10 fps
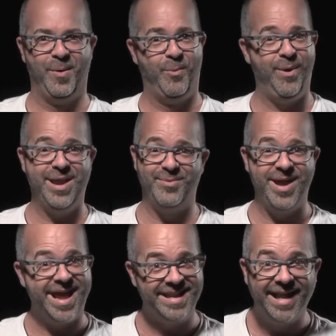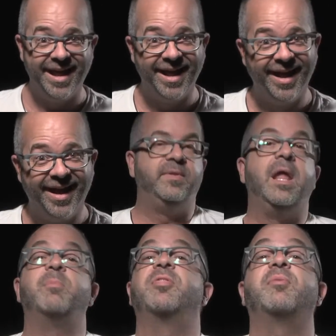win win!
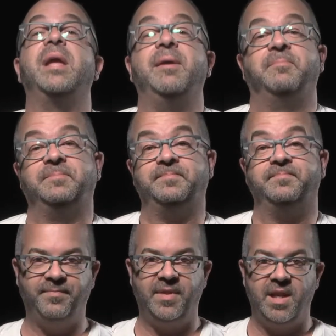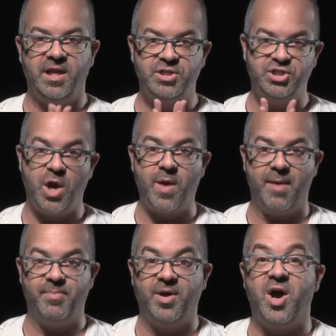Number three, show
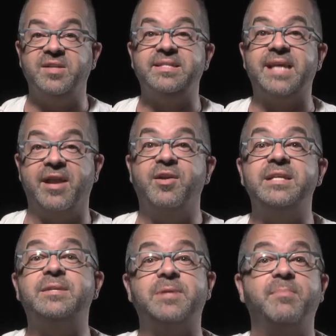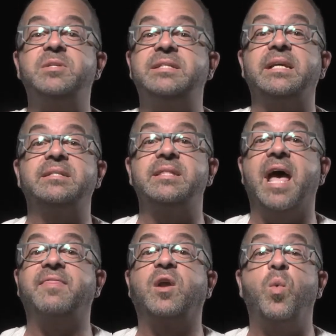up on Saturday, September 6th
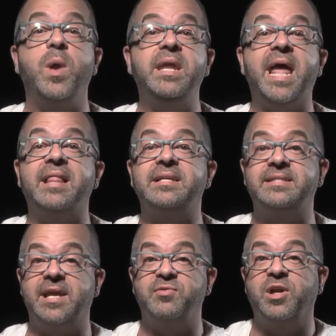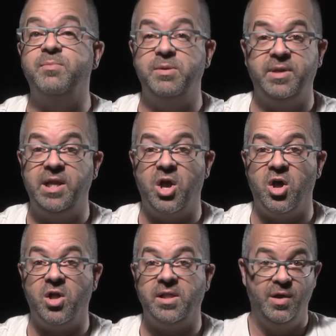at the Queen Alexandra Community
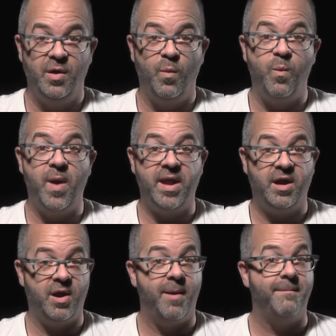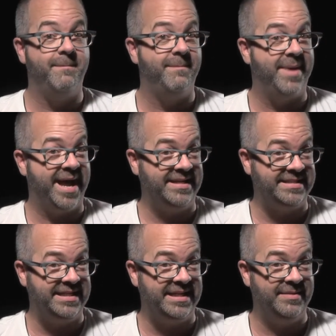Hall, where my
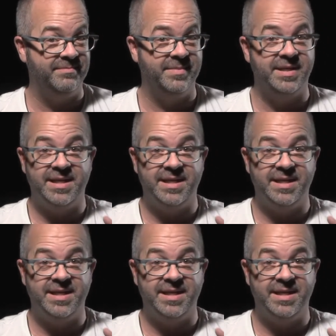team